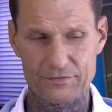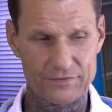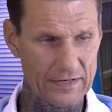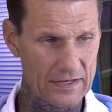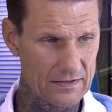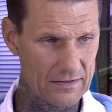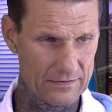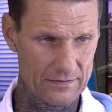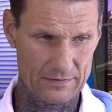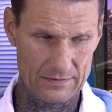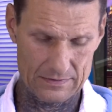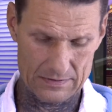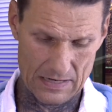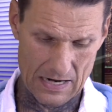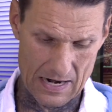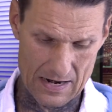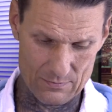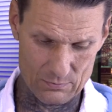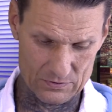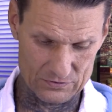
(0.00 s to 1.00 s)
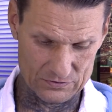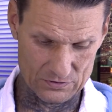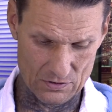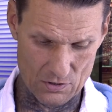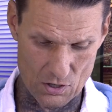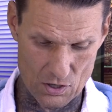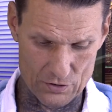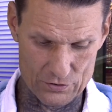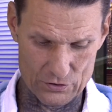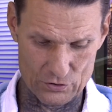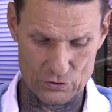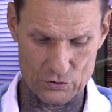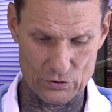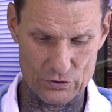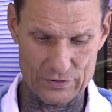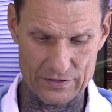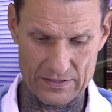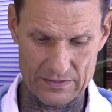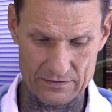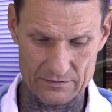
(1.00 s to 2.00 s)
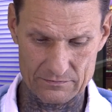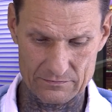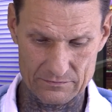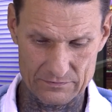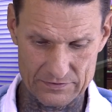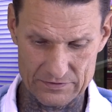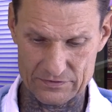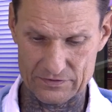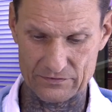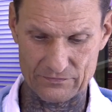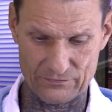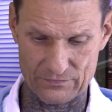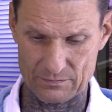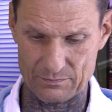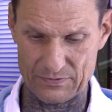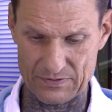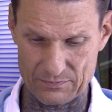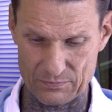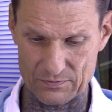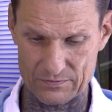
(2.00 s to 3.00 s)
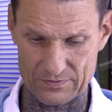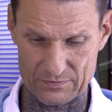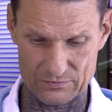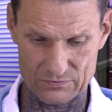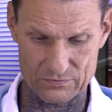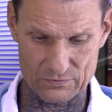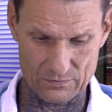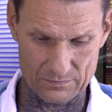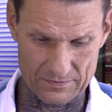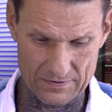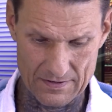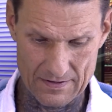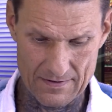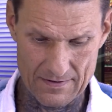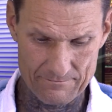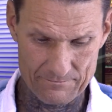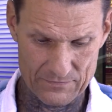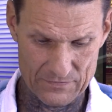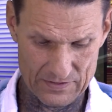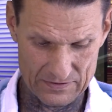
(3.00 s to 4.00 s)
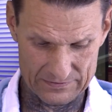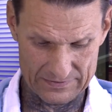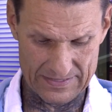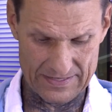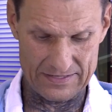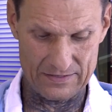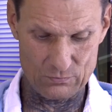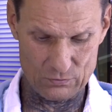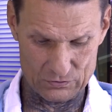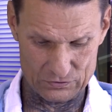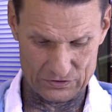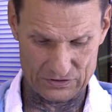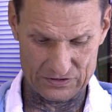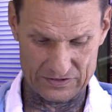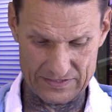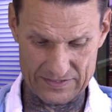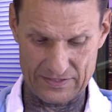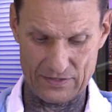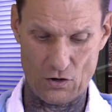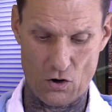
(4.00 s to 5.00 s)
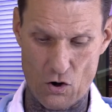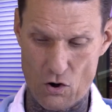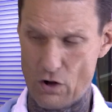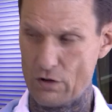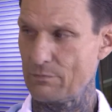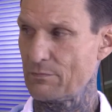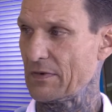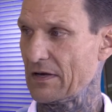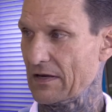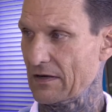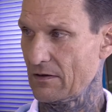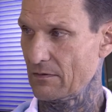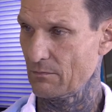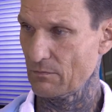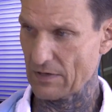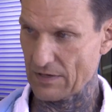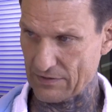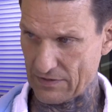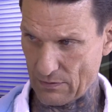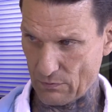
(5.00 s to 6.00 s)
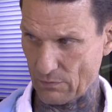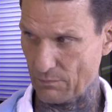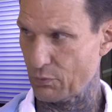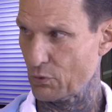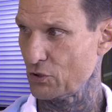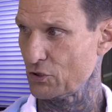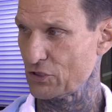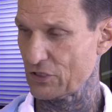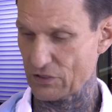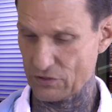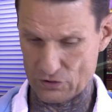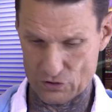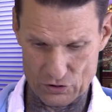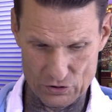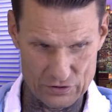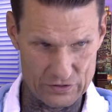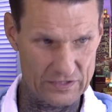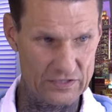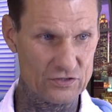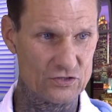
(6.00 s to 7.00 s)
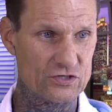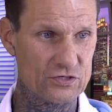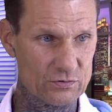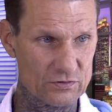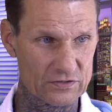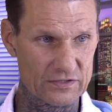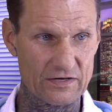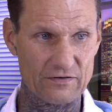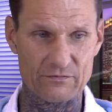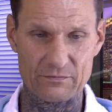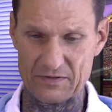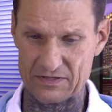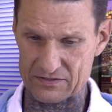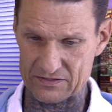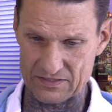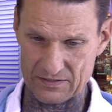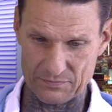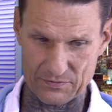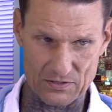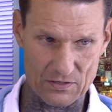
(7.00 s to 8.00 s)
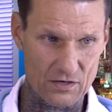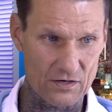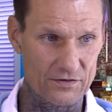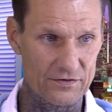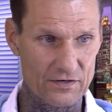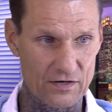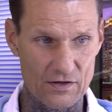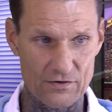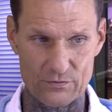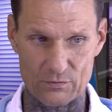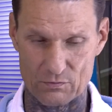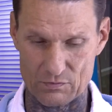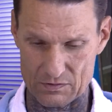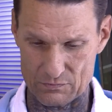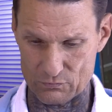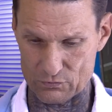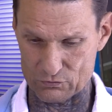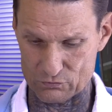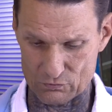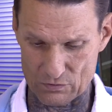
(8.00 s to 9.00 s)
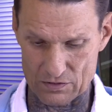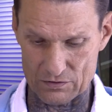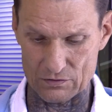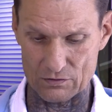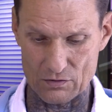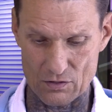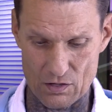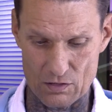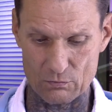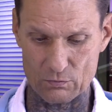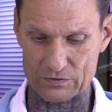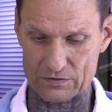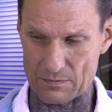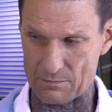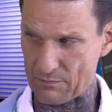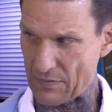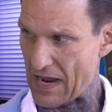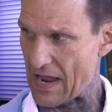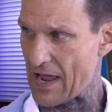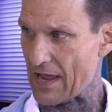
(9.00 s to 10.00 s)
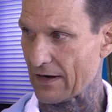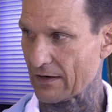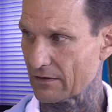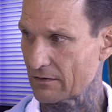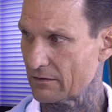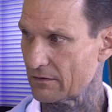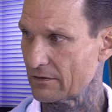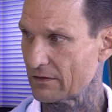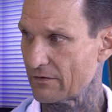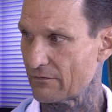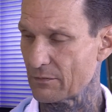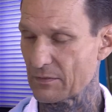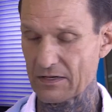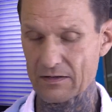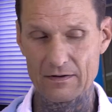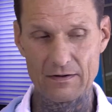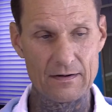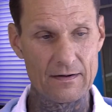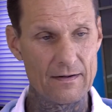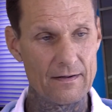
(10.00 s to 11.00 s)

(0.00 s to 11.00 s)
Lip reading: I was on a gurney. This is from people that told me. the lady was sitting on me, and they were pushing the gurney, and she was giving me CPR, and the other one was running along with a bag, giving me.